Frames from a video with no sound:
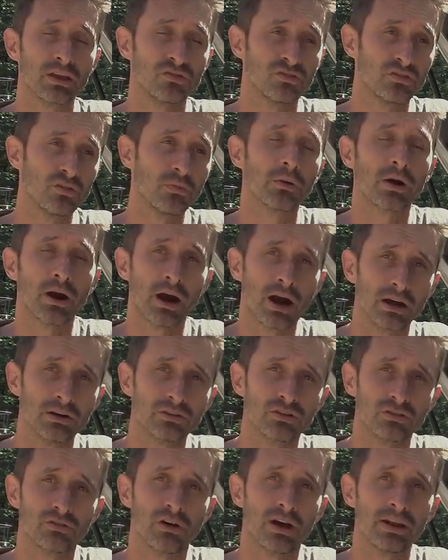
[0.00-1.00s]
super hard
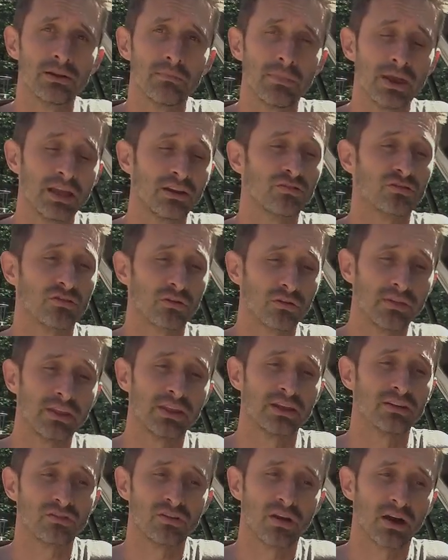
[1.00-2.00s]
to try to make sure that
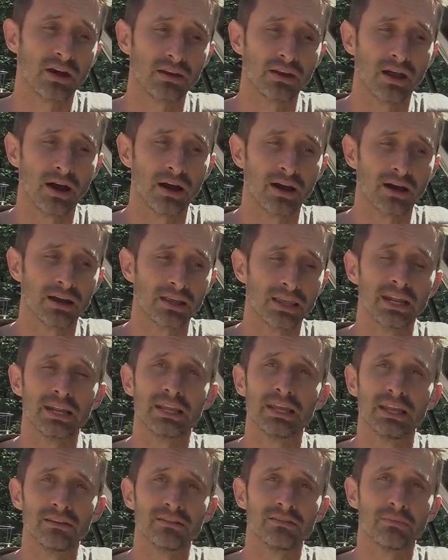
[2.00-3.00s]
it's not uh,
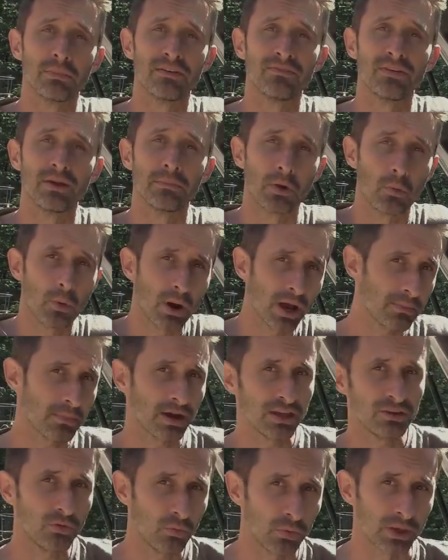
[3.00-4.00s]
getting into my family. Why am
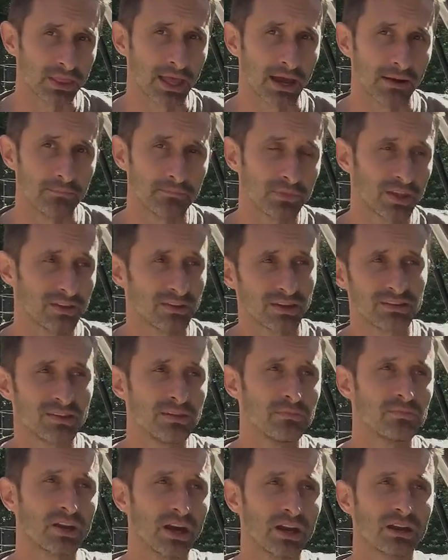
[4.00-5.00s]
I doing that? Because that
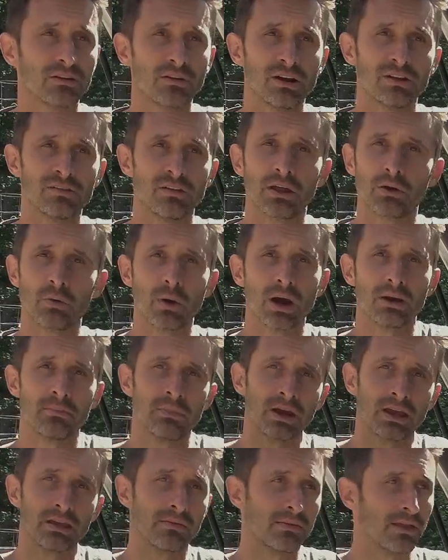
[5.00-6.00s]
seems kind of crazy. Like, why am
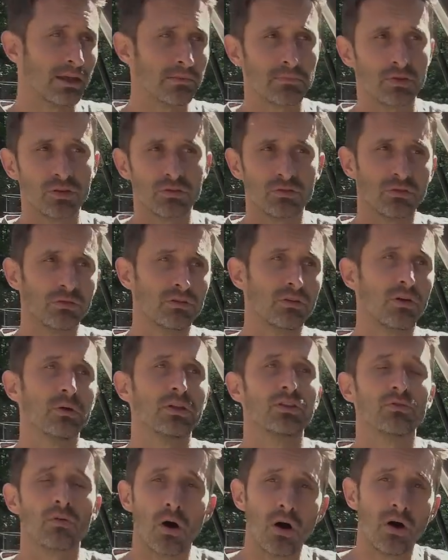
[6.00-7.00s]
I like going
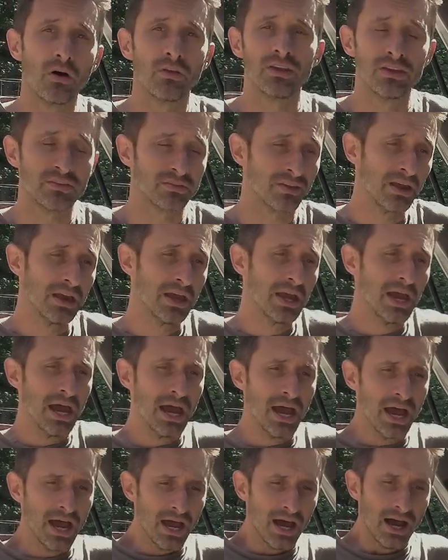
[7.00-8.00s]
through all these
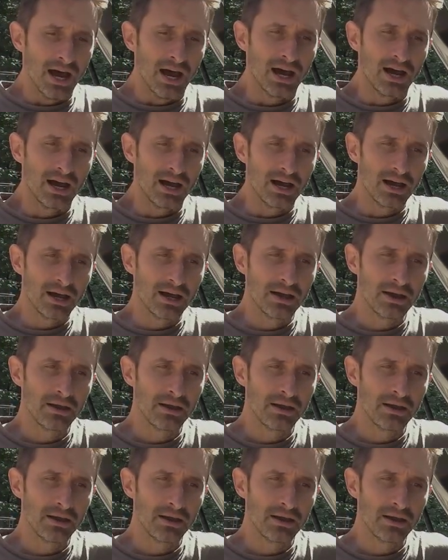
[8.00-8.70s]
uh,